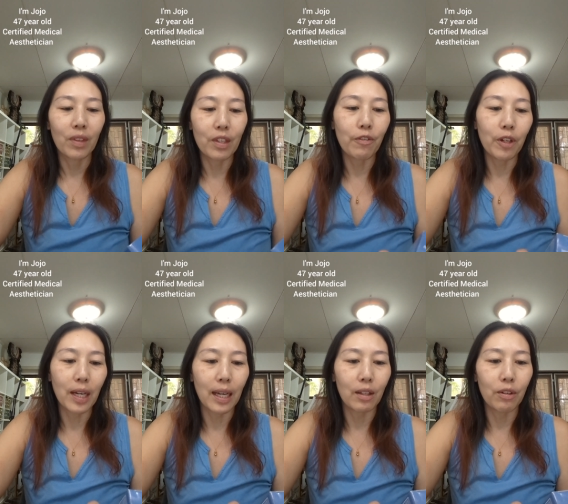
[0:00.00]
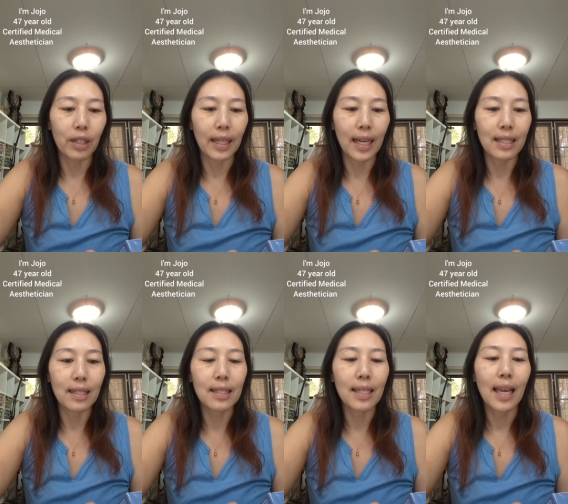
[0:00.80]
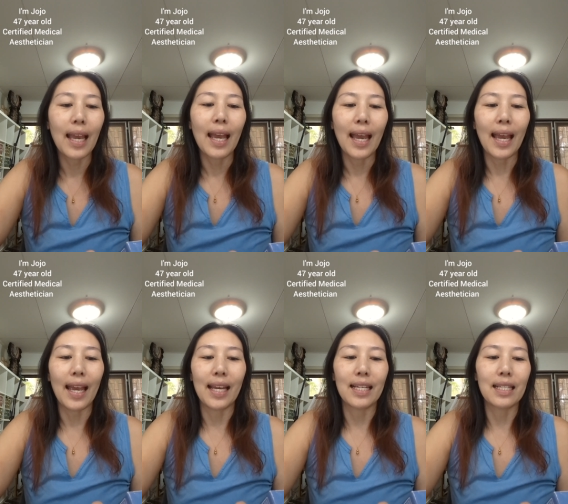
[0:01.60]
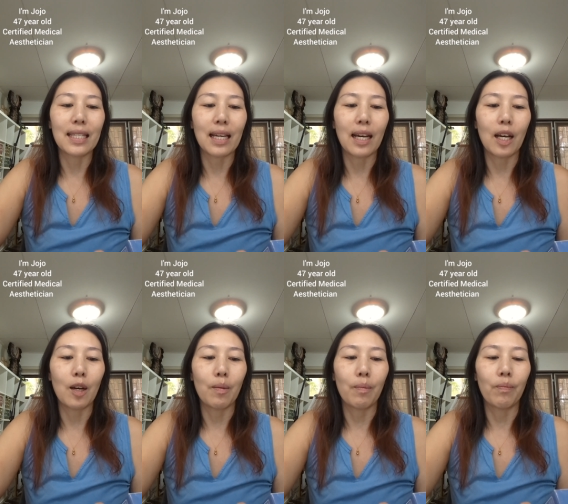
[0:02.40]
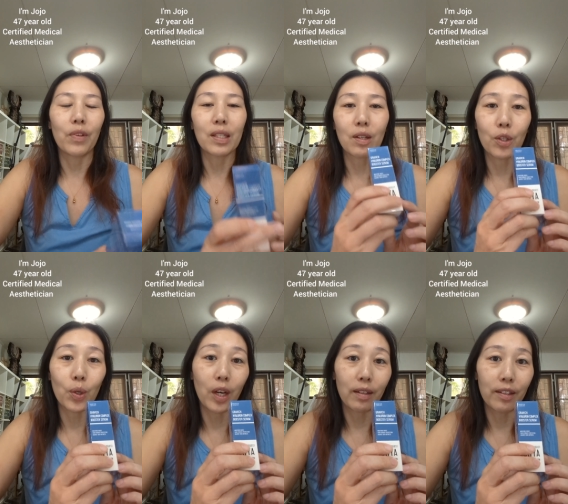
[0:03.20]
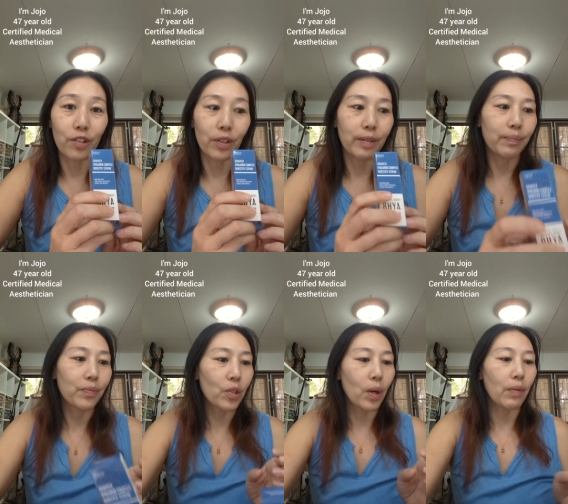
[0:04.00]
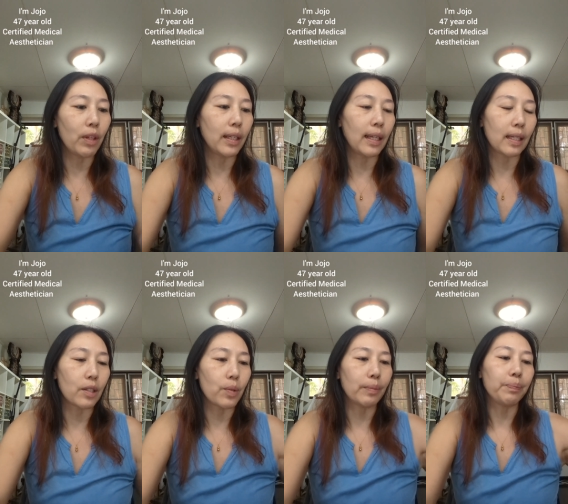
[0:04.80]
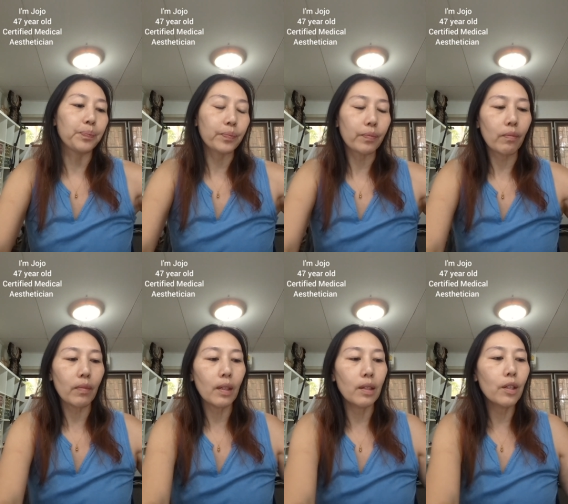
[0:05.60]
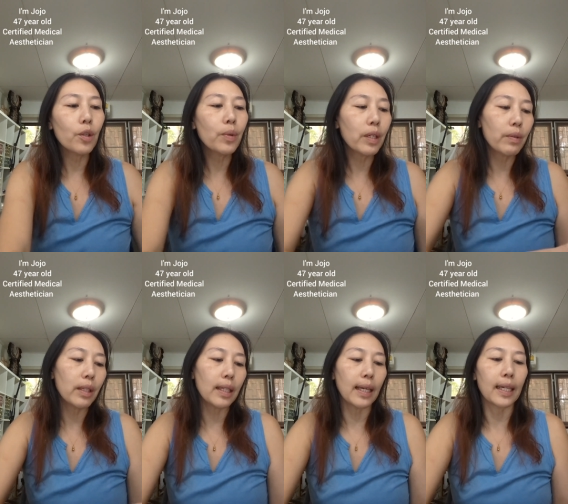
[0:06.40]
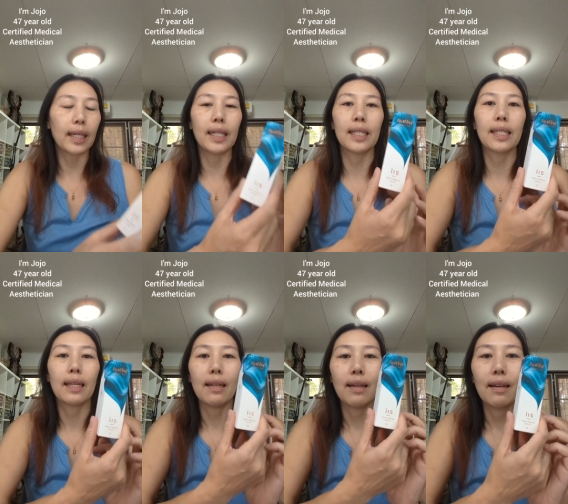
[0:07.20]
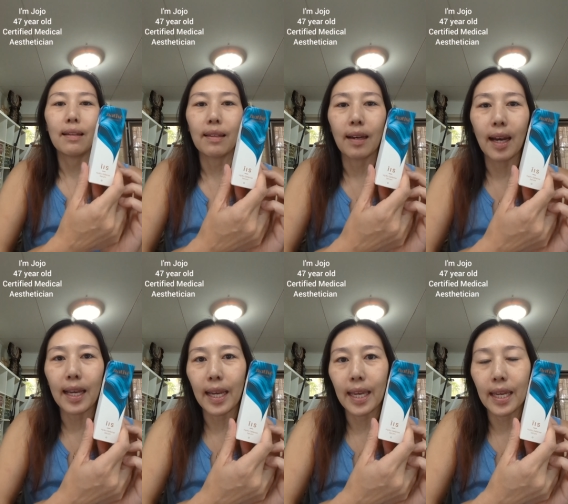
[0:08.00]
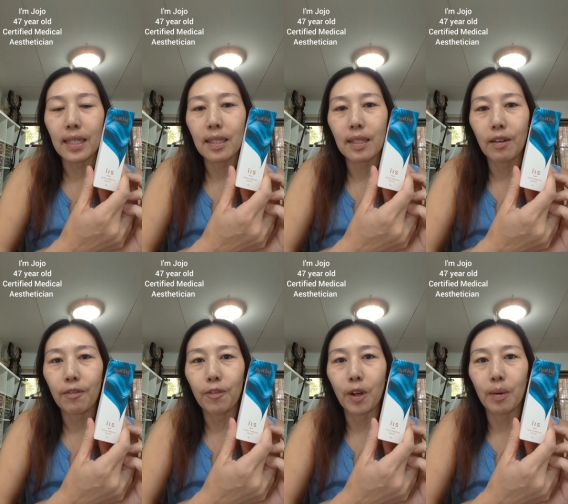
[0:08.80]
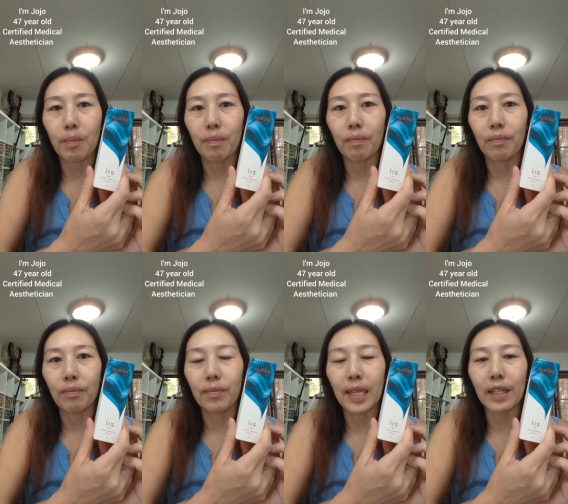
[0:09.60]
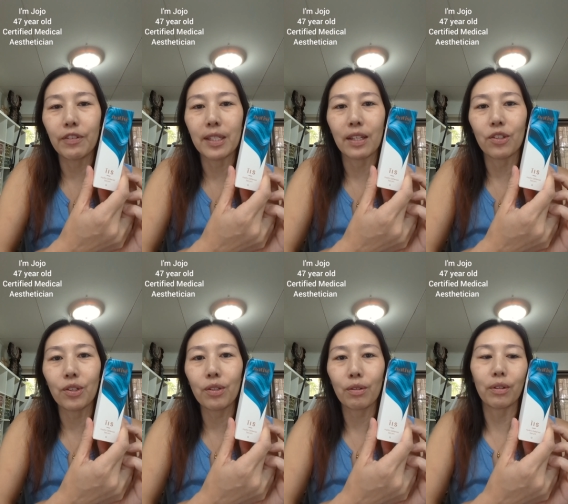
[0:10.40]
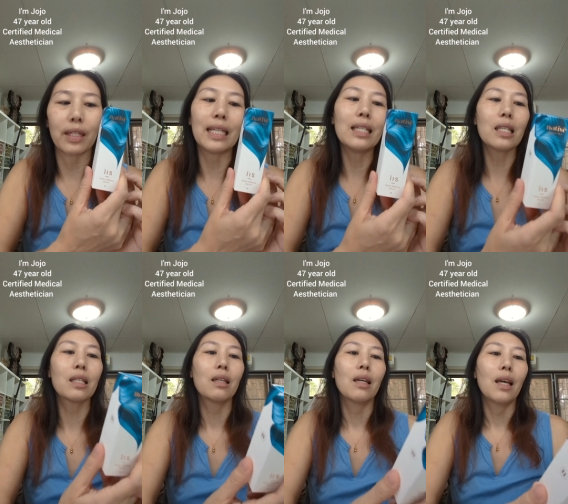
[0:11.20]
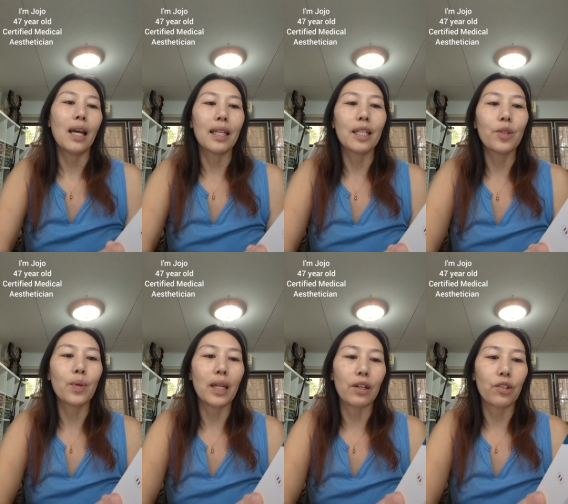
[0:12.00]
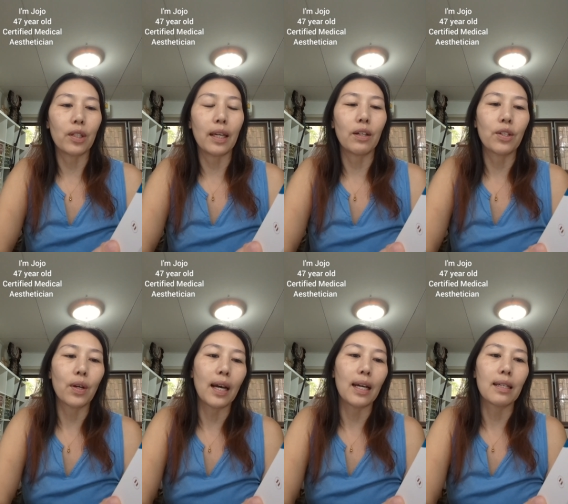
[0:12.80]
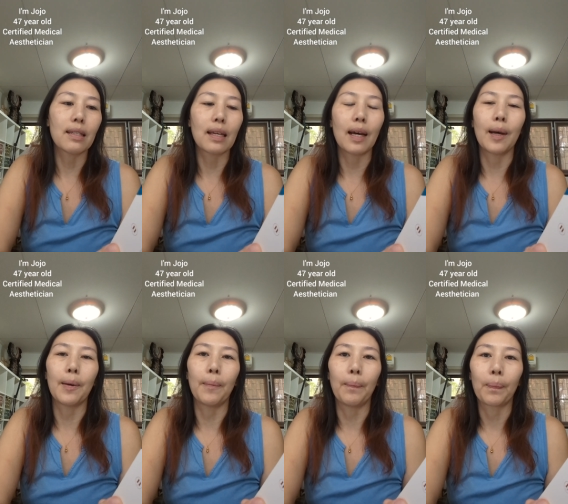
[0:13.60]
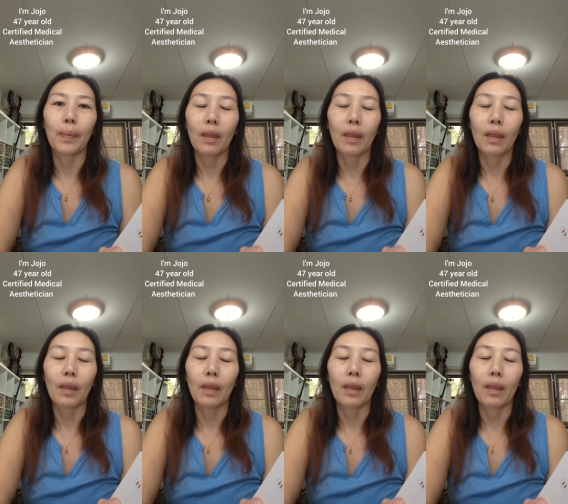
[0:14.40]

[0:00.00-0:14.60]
different hyaluronic acids, and um, it's also got glycerin. So I really like this one. Another one I really like is the IIS from Native Essentials or East. And this one actually also has um,